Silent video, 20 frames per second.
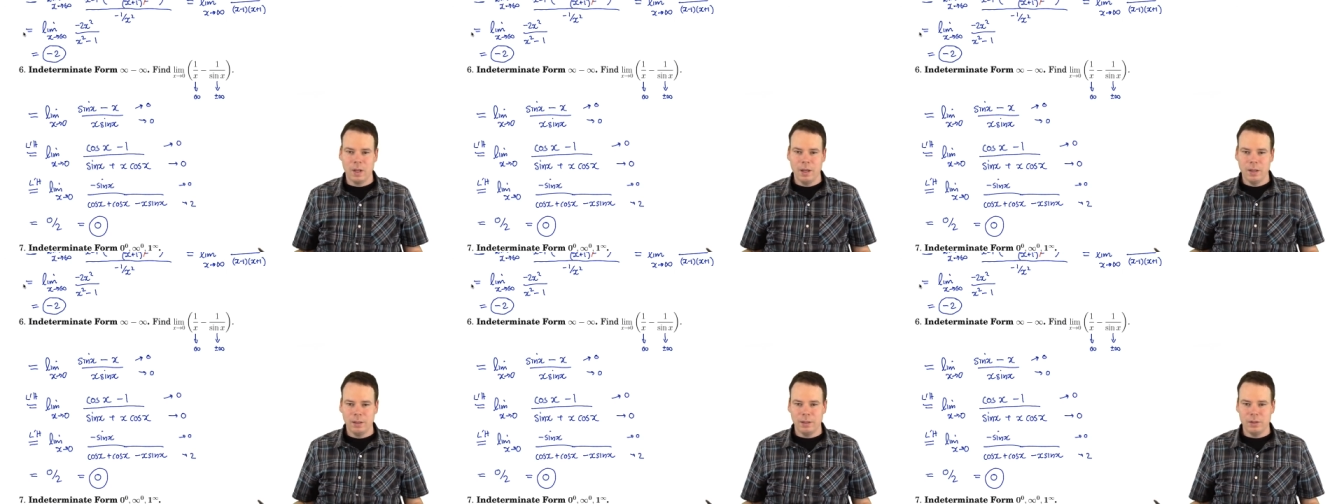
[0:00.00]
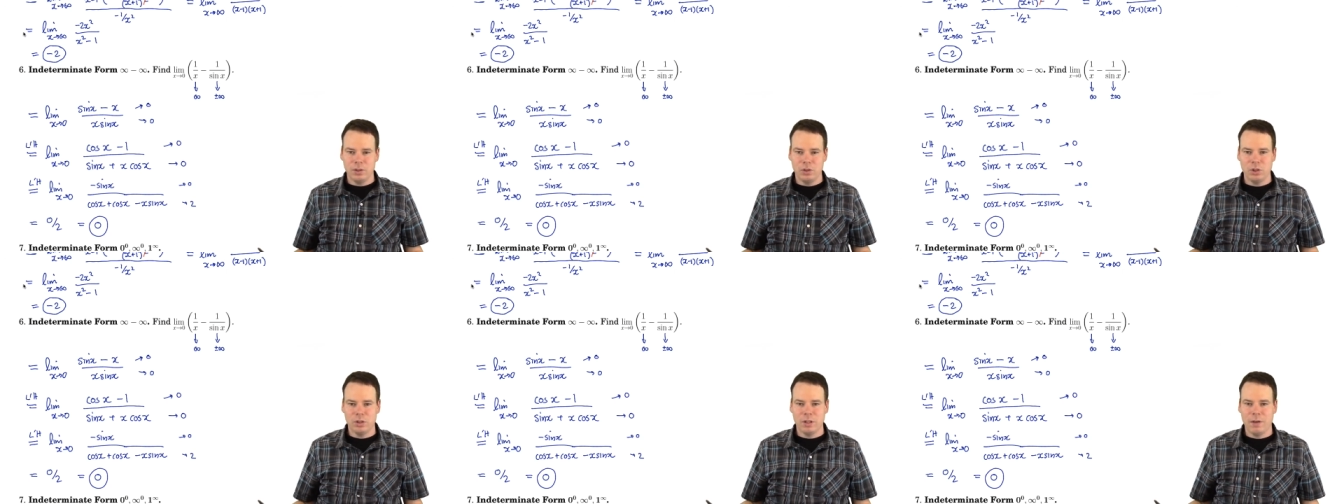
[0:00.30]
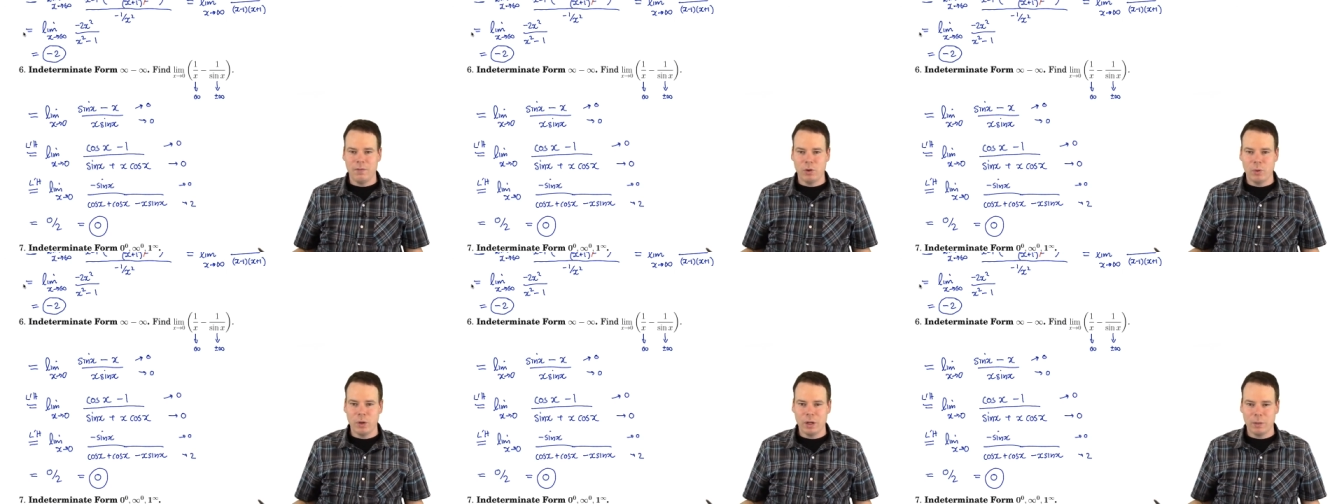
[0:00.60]
Let's just
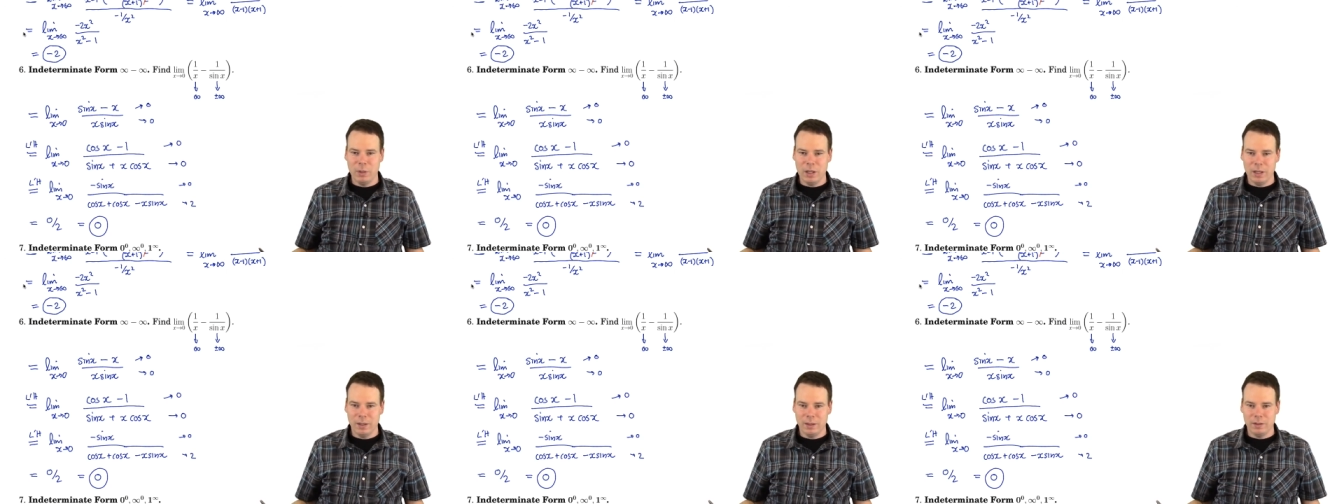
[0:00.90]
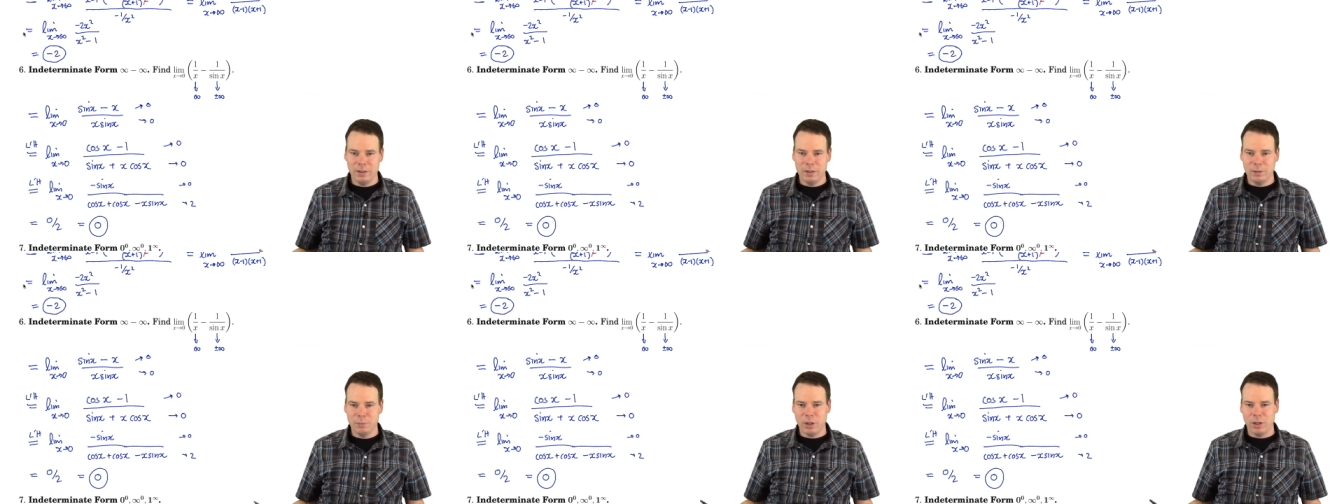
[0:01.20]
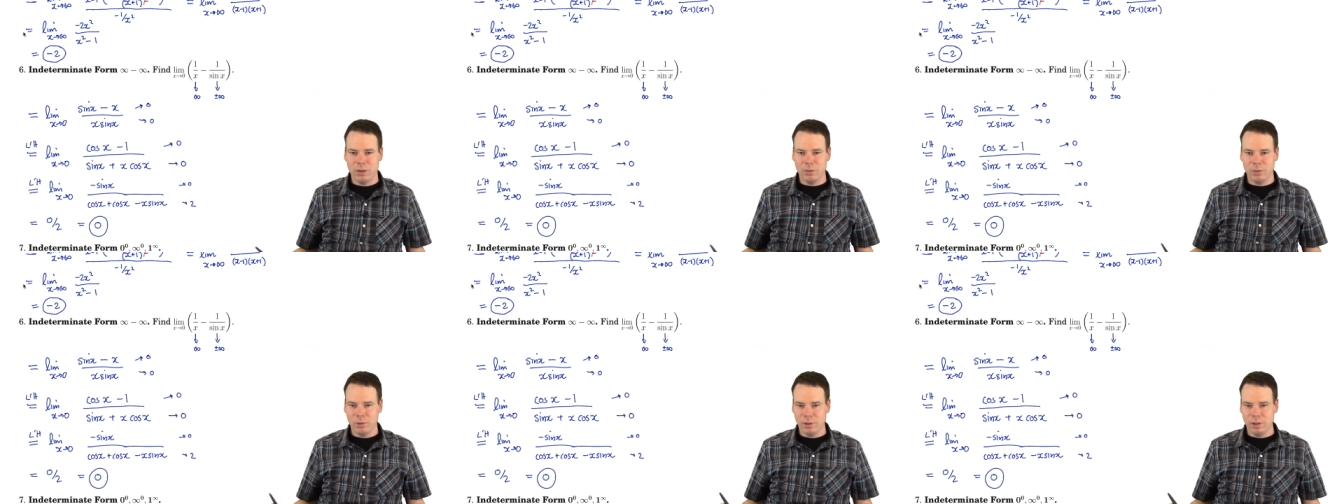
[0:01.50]
have a quick peek at this by
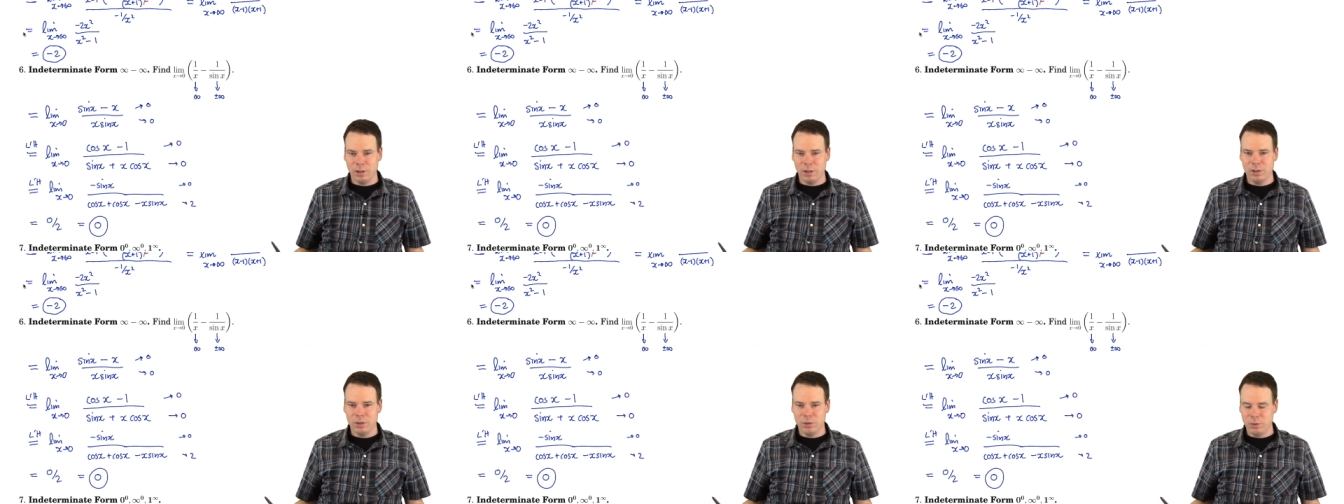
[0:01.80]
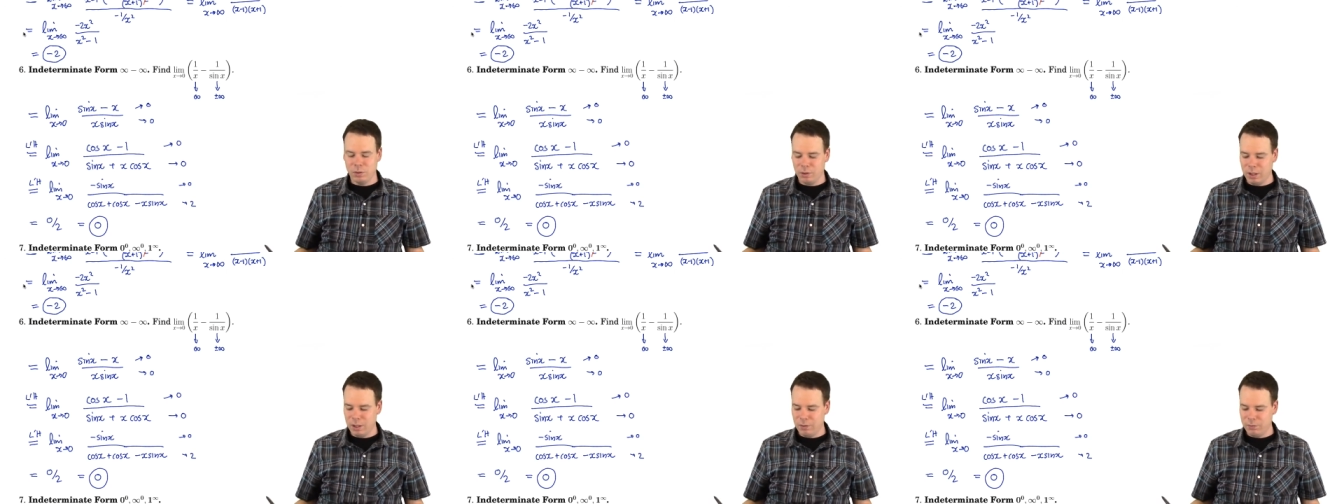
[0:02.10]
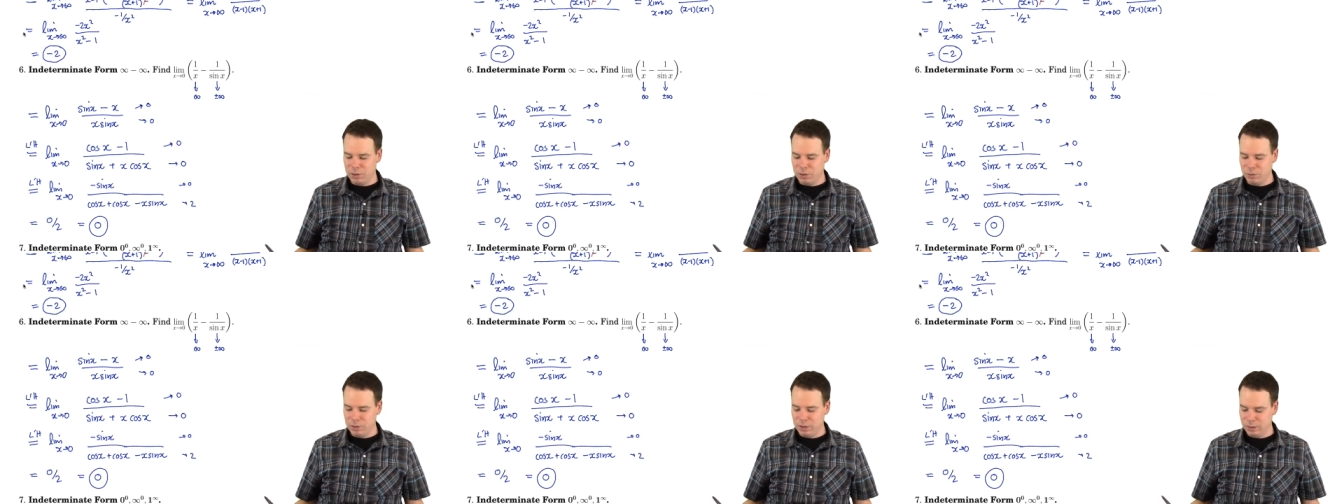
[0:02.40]
throwing it into a
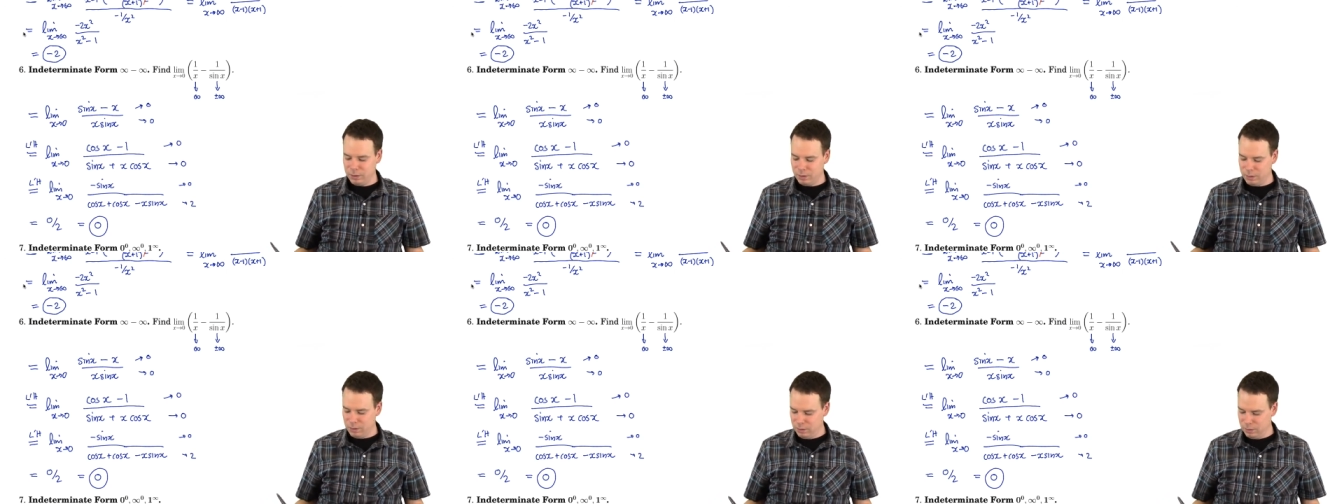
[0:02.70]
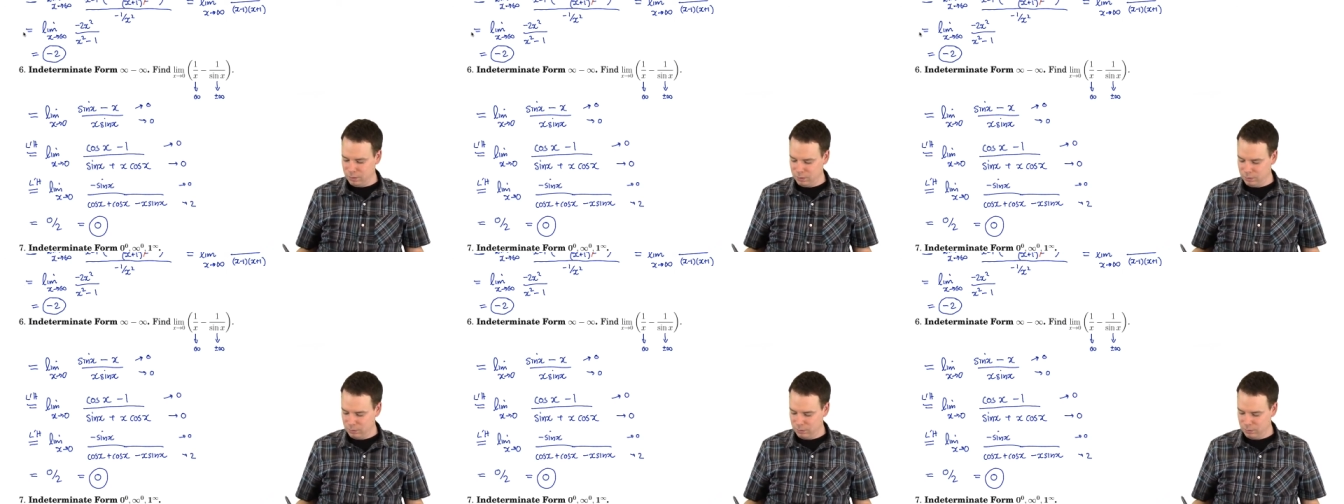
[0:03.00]
graphing utility.